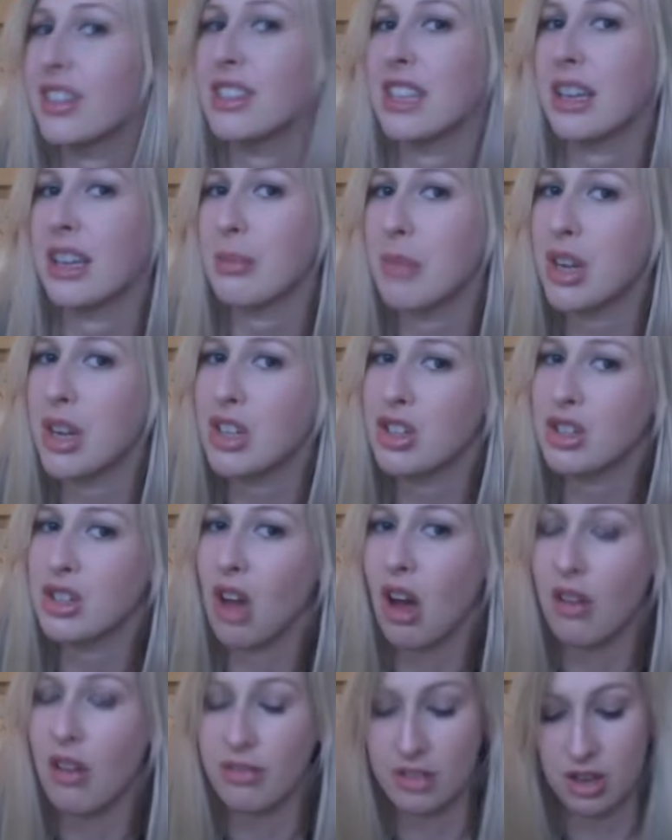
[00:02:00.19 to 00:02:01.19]
like much
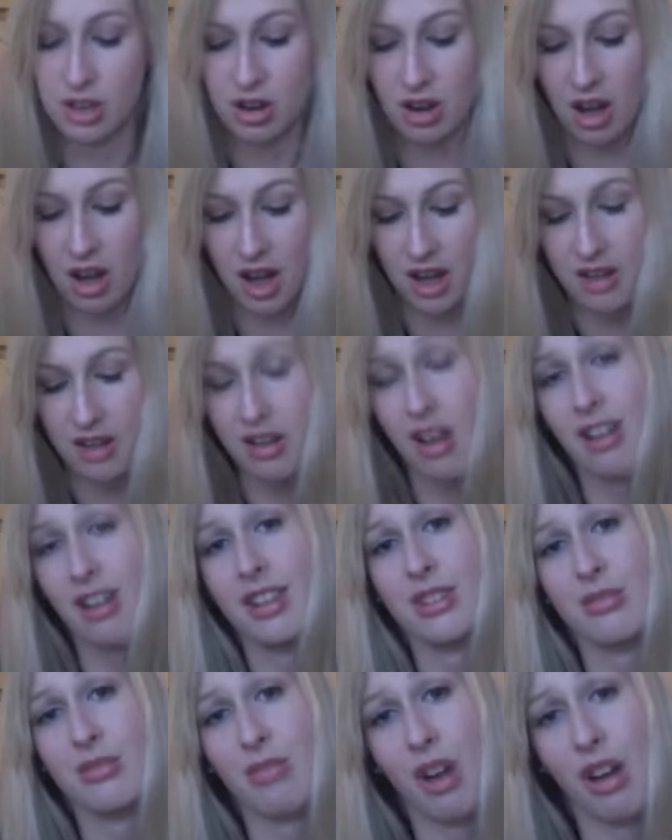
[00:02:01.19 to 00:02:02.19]
softer and not
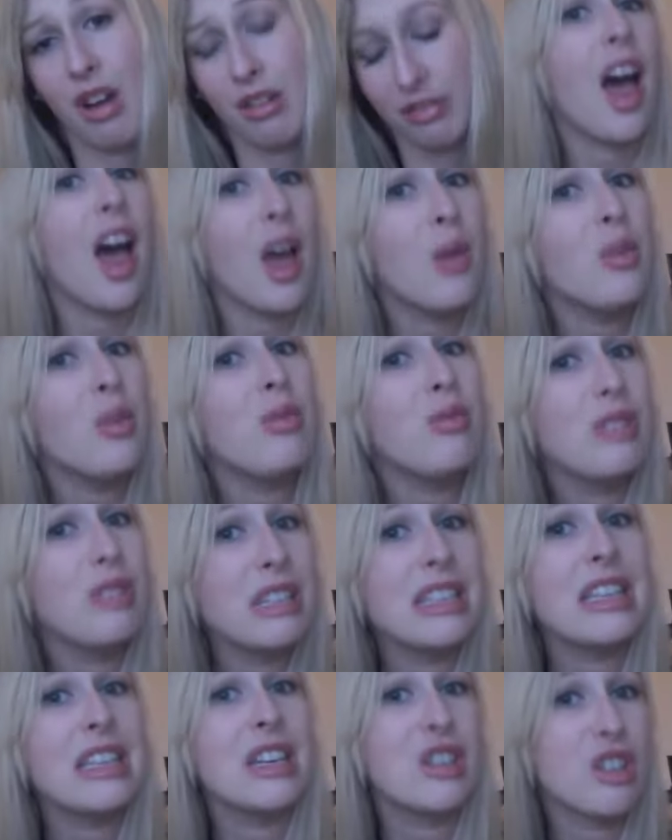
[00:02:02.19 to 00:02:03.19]
as rough. I would
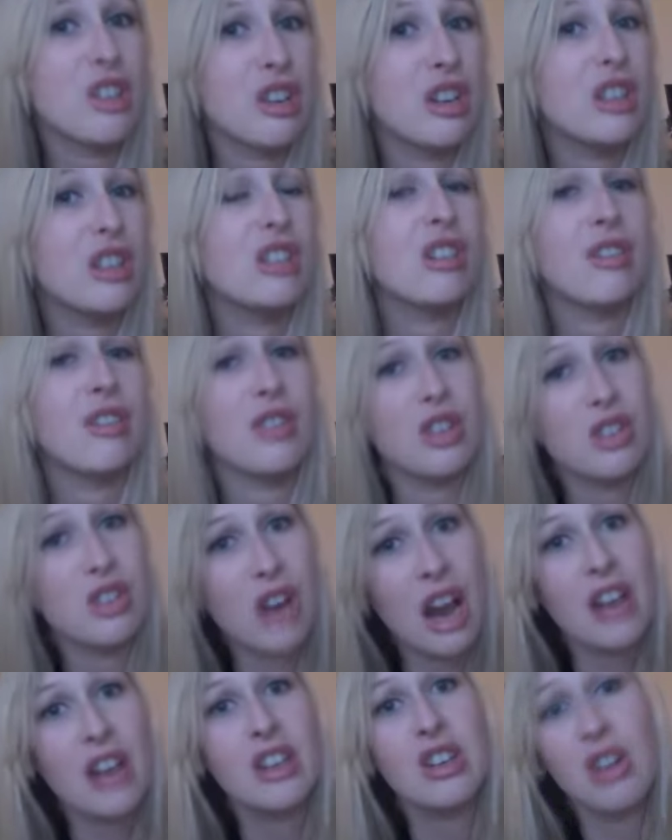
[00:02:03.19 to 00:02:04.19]
really encourage you, if you're
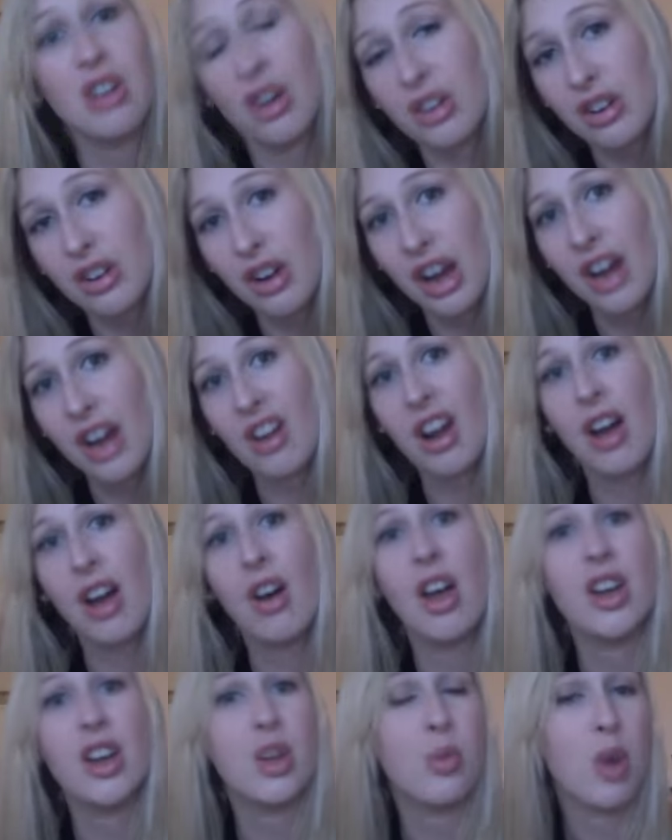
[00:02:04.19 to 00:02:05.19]
trying to grow your hair
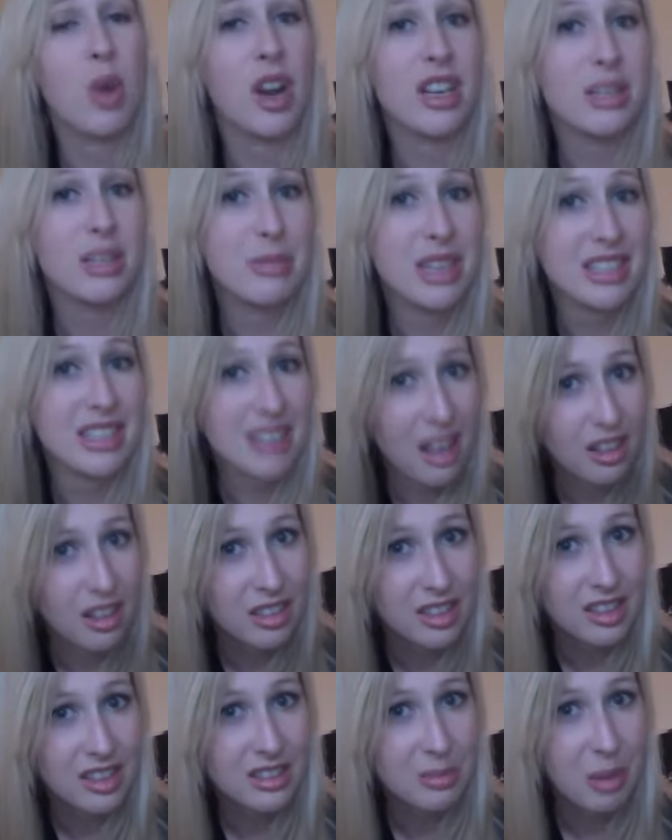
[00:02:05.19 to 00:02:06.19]
out and you want it to be as
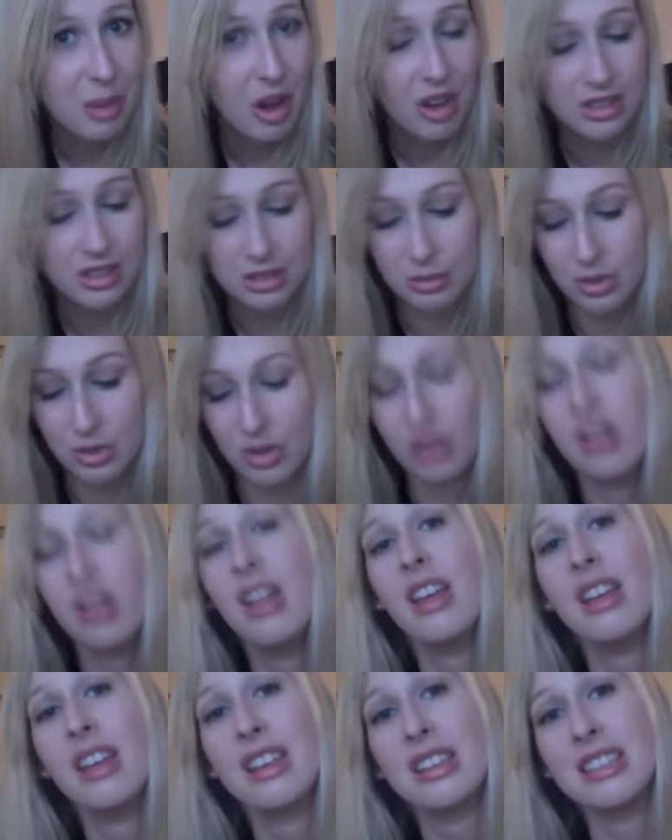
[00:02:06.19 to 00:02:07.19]
healthy as possible,
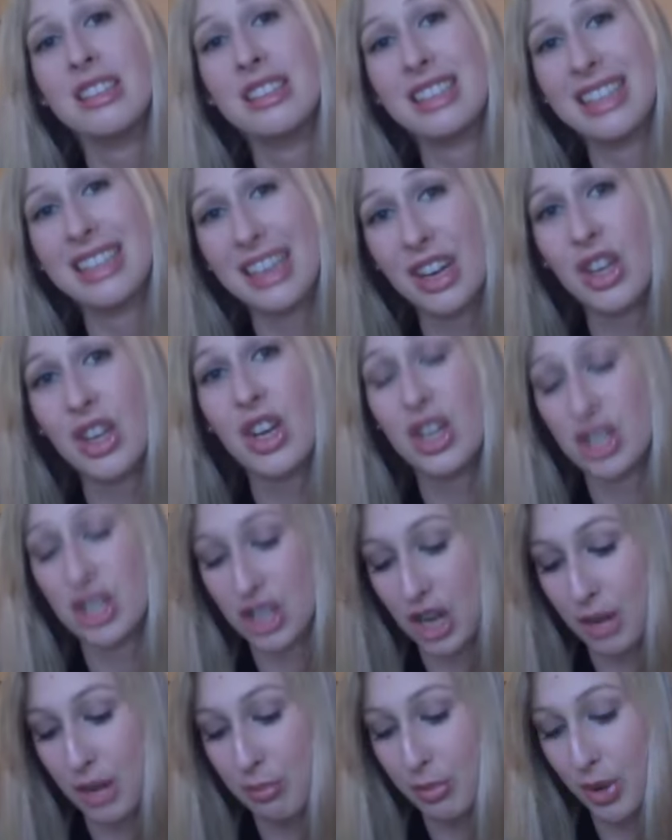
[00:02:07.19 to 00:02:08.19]
get a good
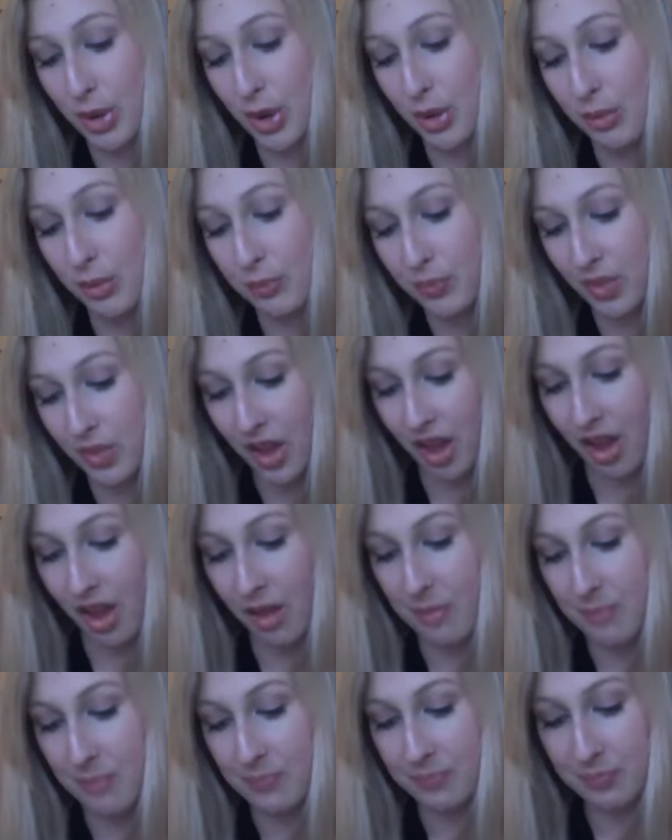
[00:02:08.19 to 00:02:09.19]
shampoo.
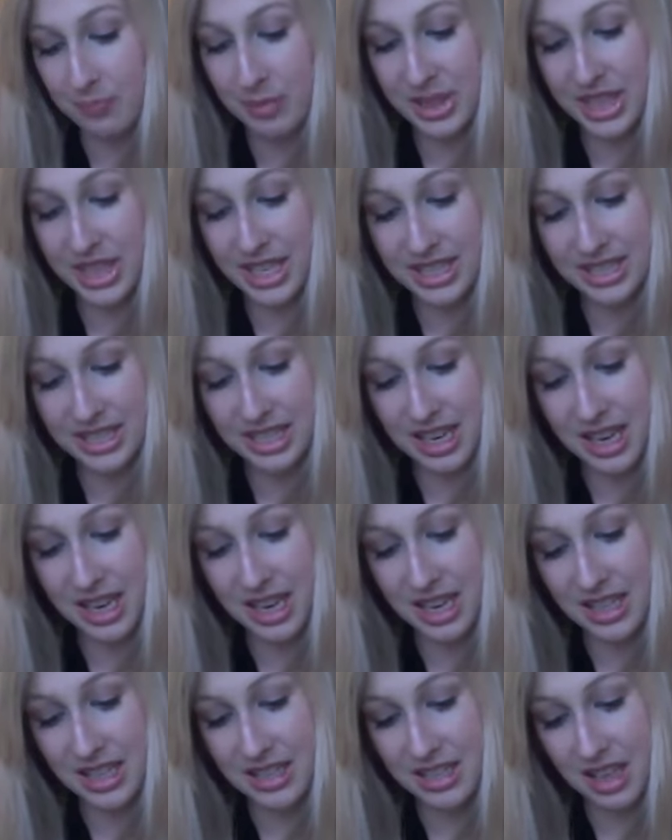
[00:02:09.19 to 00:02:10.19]
But this
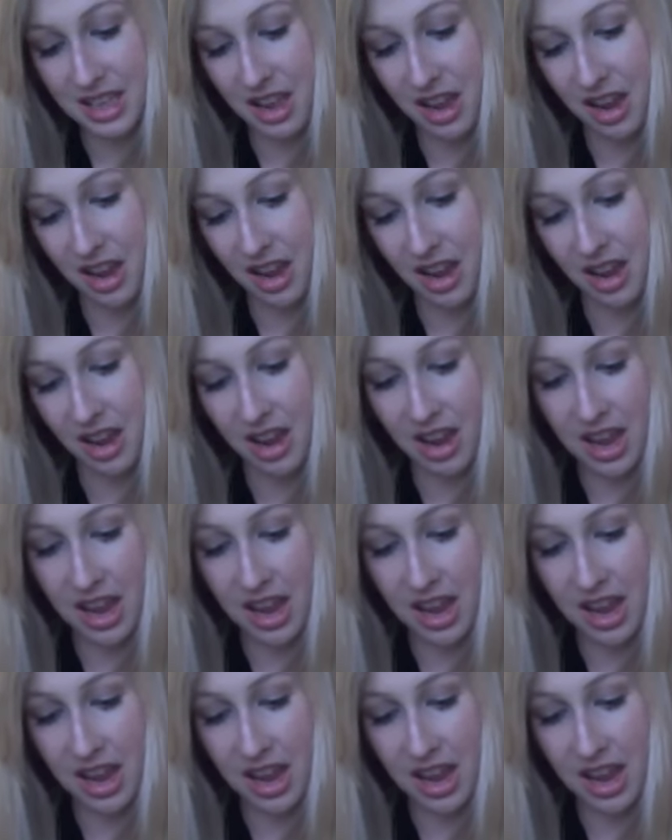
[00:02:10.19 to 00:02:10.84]
is a